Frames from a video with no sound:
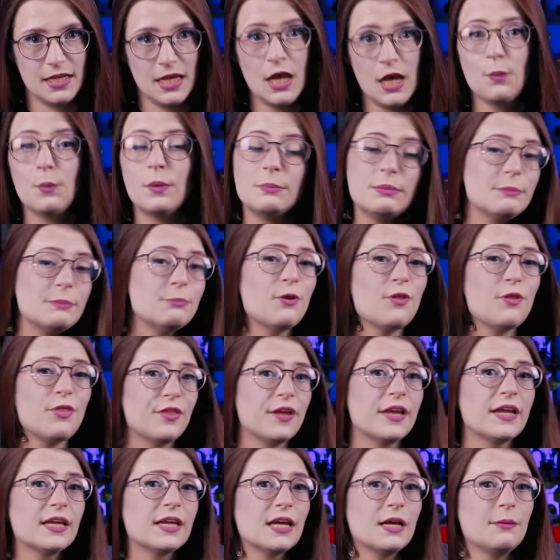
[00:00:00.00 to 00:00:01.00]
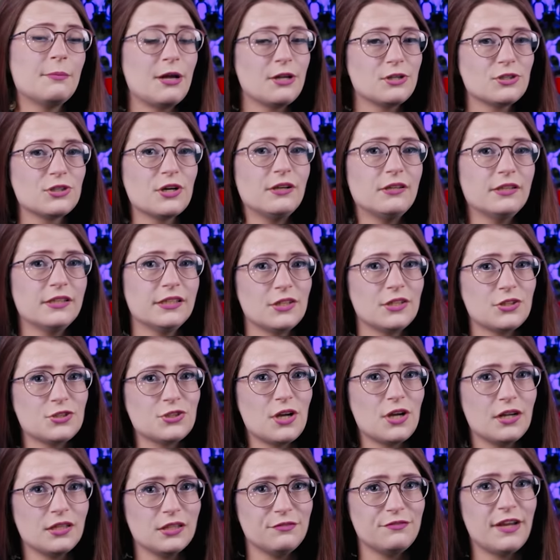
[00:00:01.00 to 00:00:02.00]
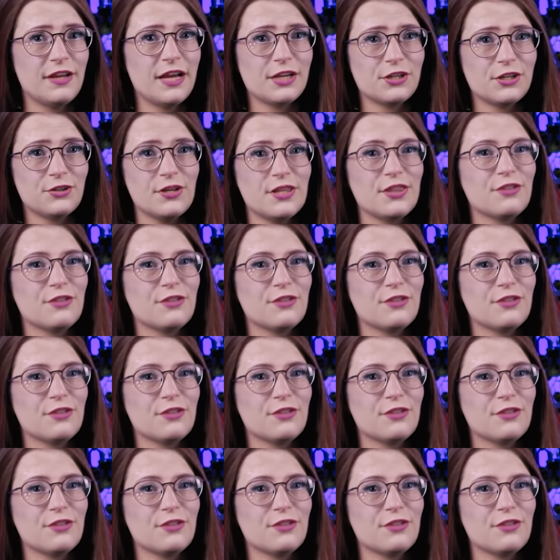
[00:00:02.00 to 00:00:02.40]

When people think about Charlie and the Chocolate Factory,